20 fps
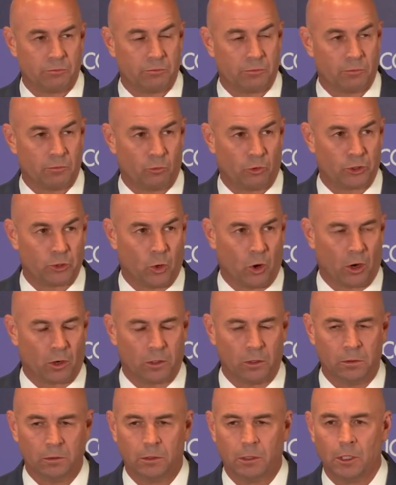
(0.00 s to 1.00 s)

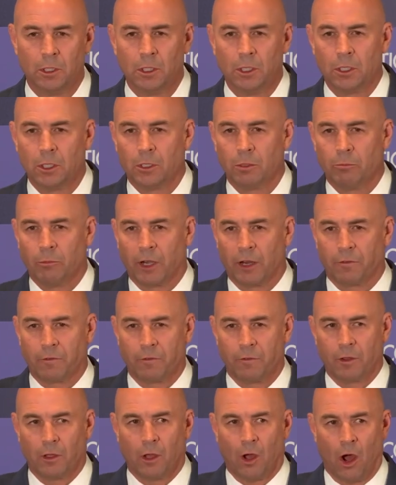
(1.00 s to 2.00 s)
Rhetorical. But
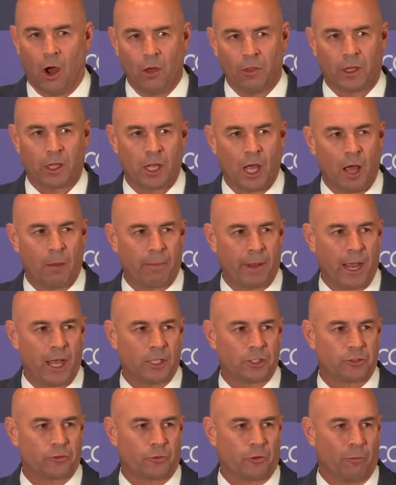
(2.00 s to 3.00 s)
if all the
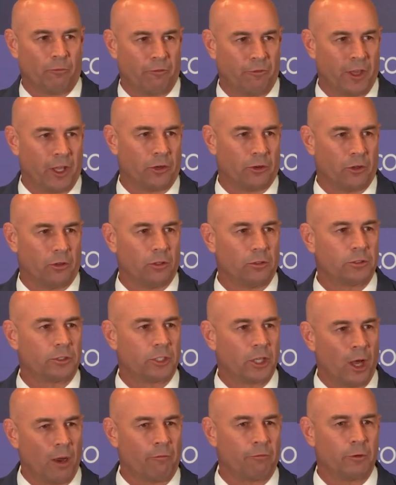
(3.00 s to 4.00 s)
compounds from fentanyl
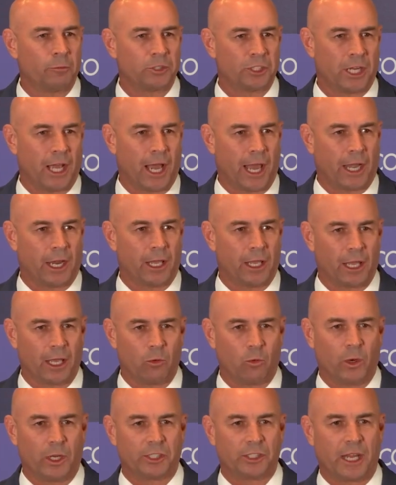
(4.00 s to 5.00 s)
come from China, in
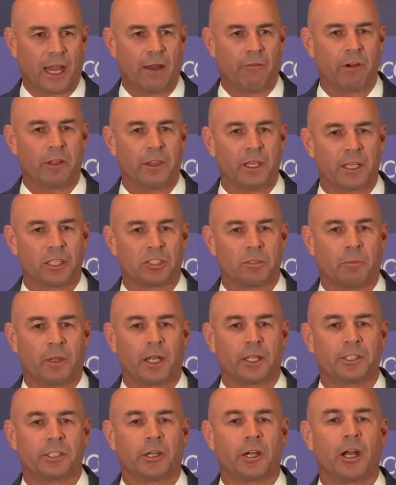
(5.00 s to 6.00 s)
which everything is a
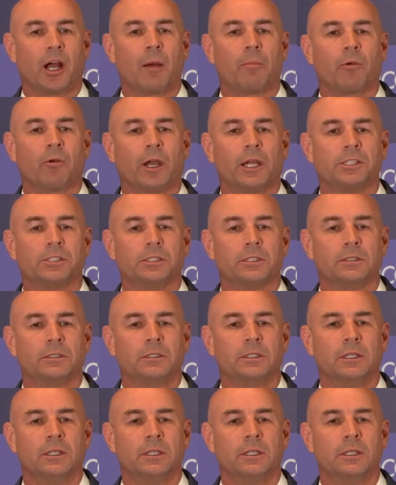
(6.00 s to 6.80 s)
military operation,